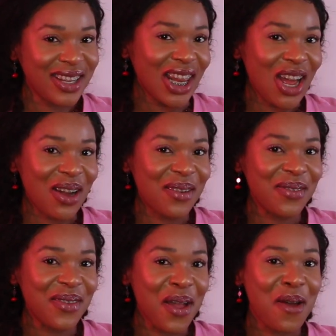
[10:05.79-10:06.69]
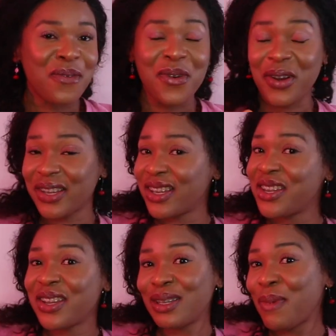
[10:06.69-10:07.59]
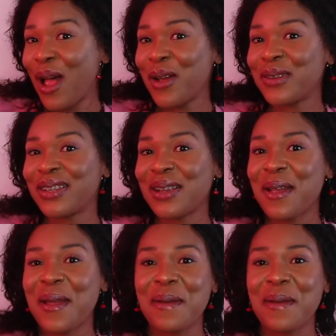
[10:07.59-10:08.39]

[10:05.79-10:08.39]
on love, focus on your spouse,